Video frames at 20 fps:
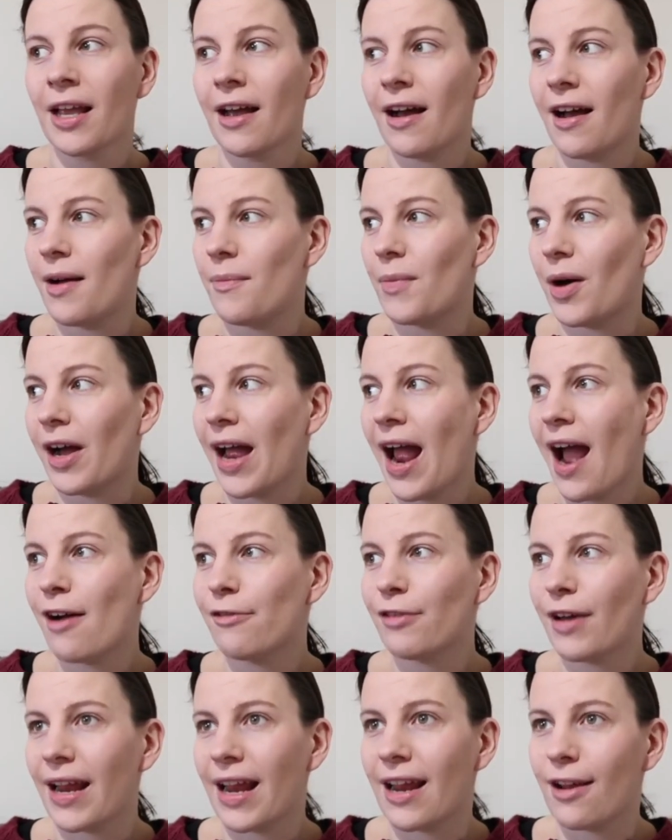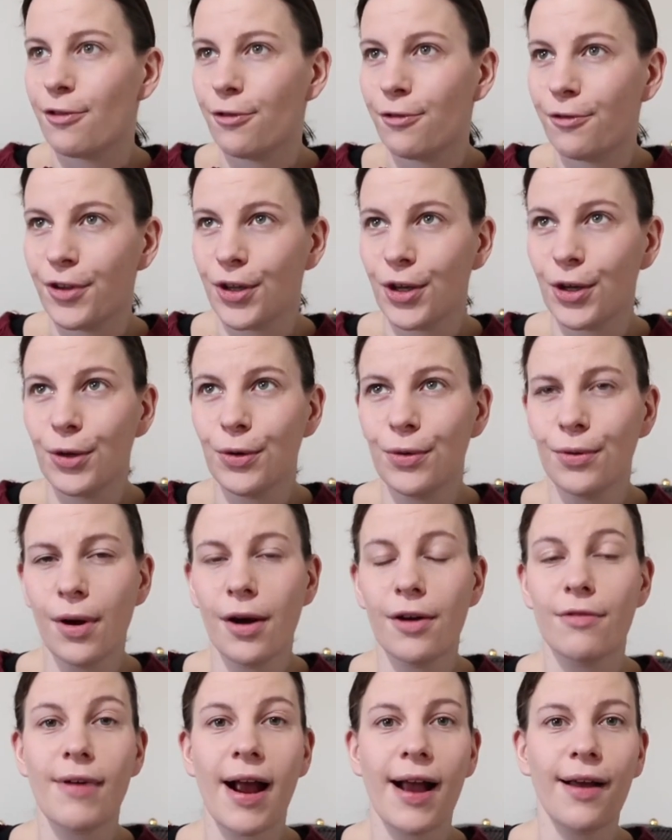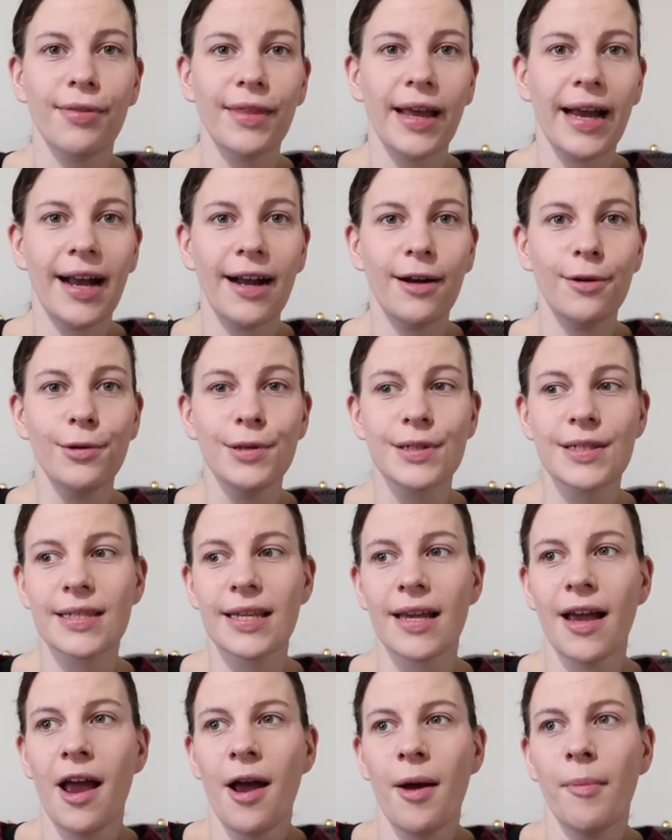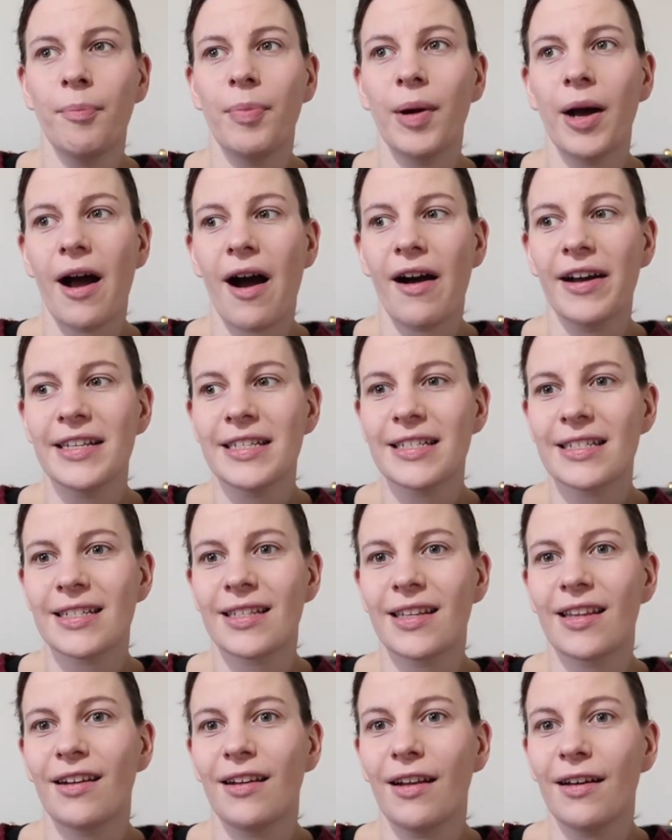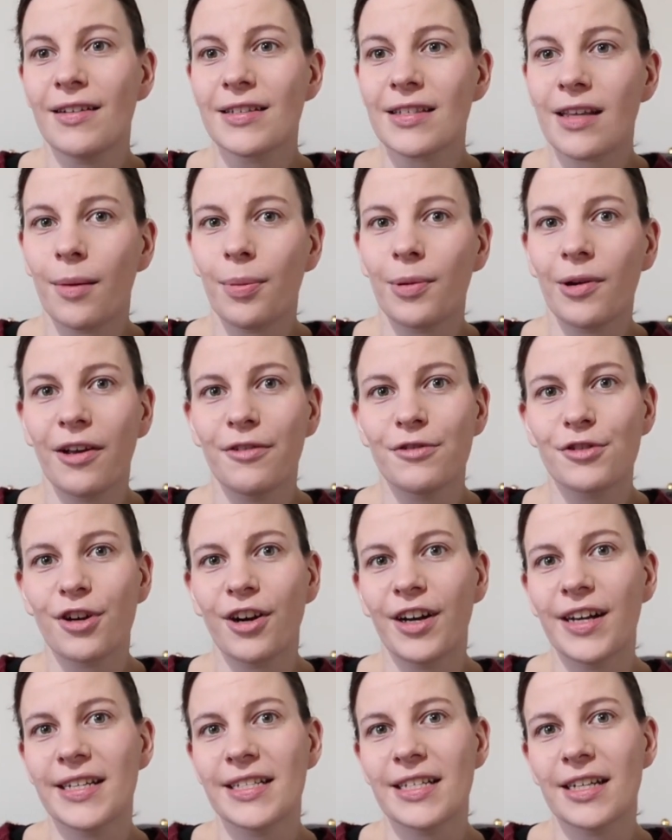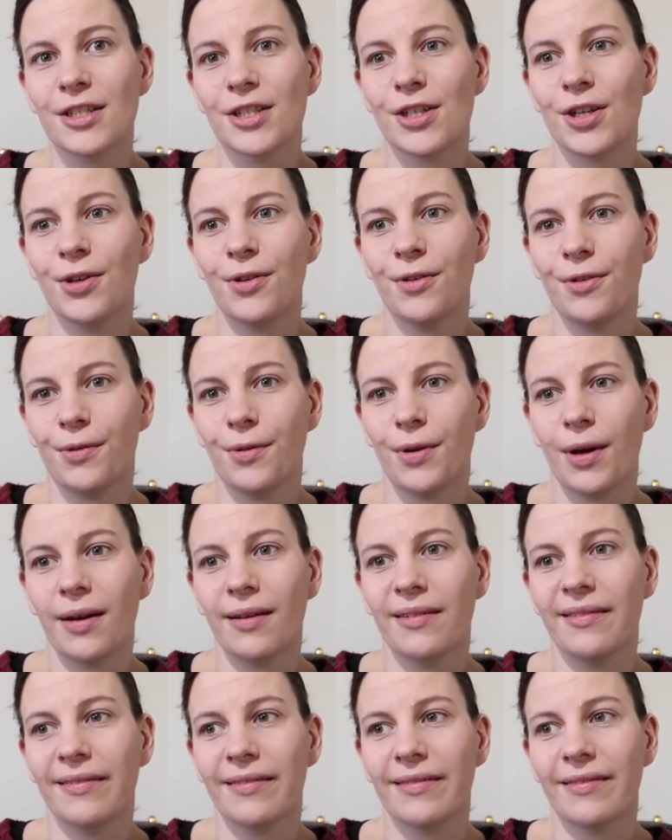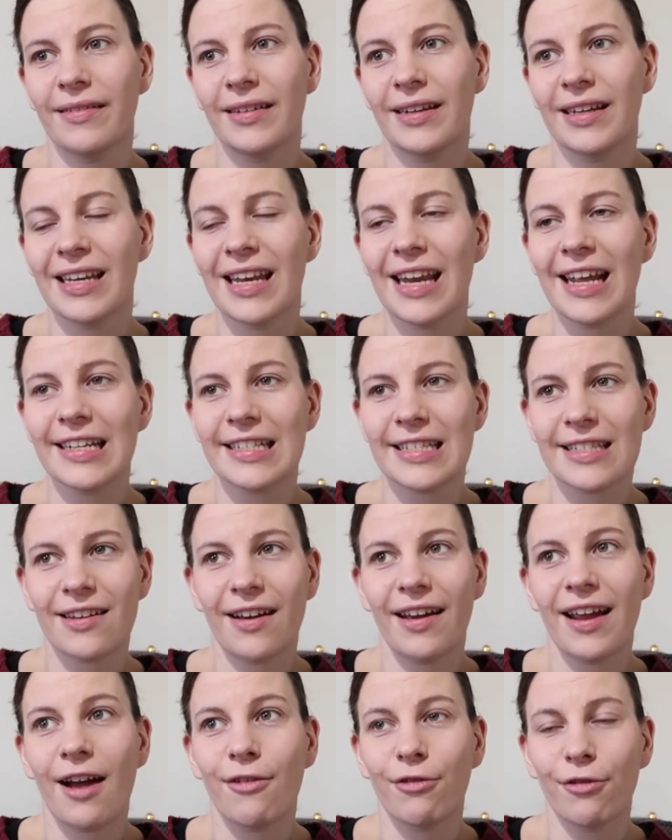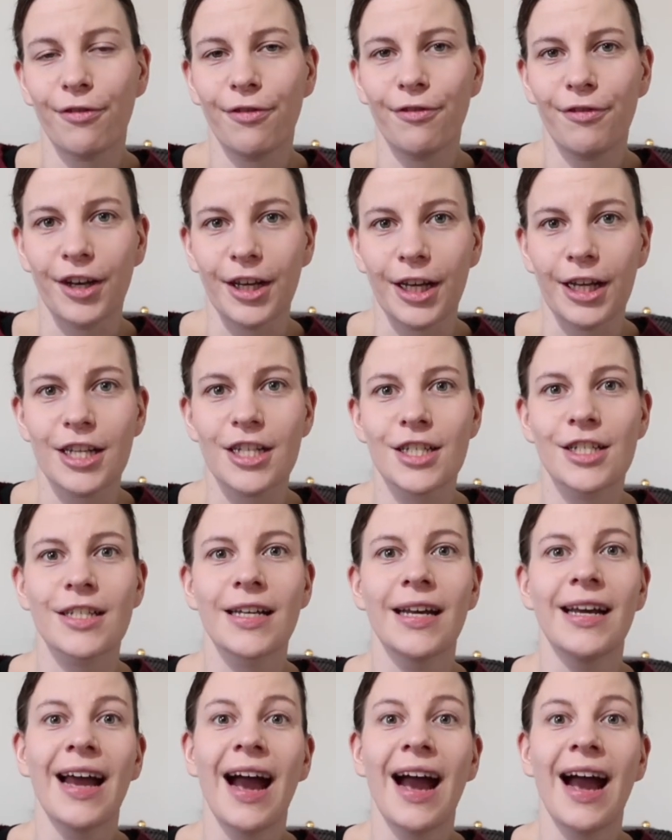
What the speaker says: I have a few around the house, but the last couple I've tried to knit I haven't finished.